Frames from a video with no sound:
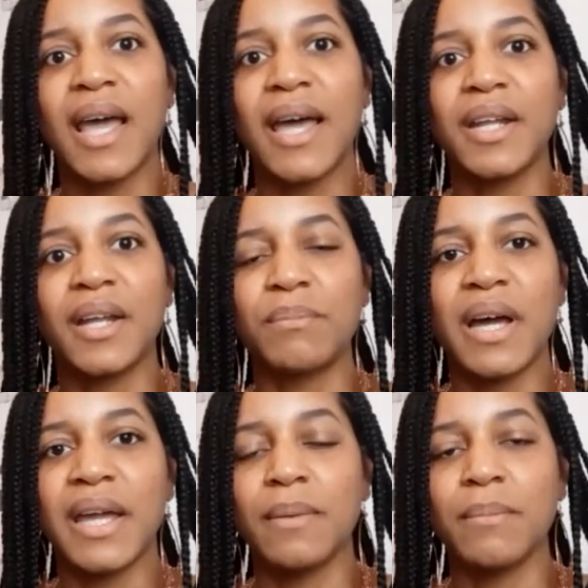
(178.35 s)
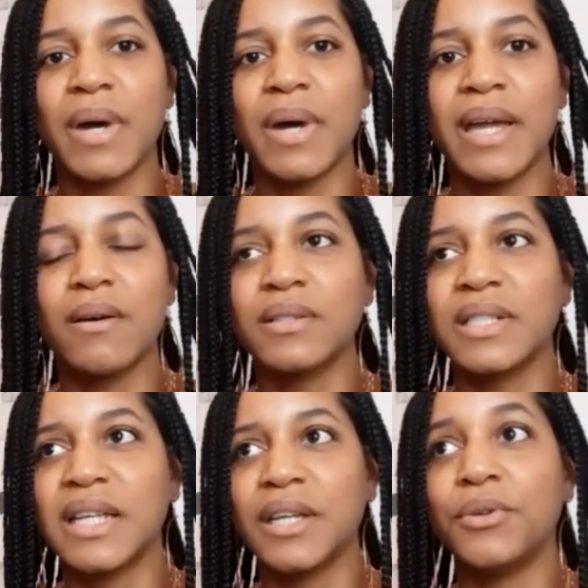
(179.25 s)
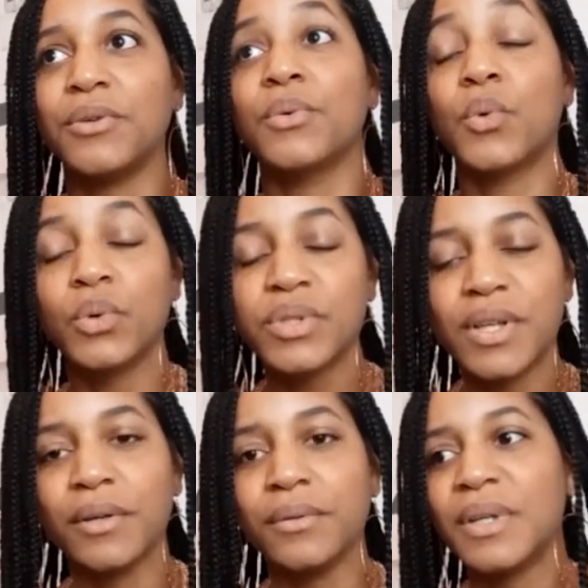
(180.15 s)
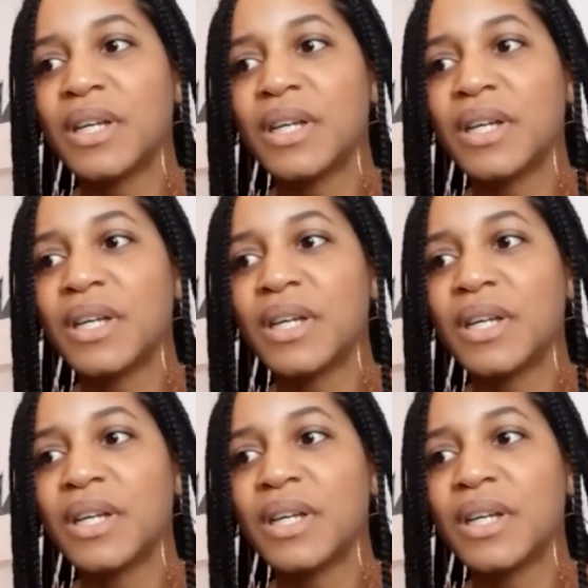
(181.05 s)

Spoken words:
and then my auntie, who also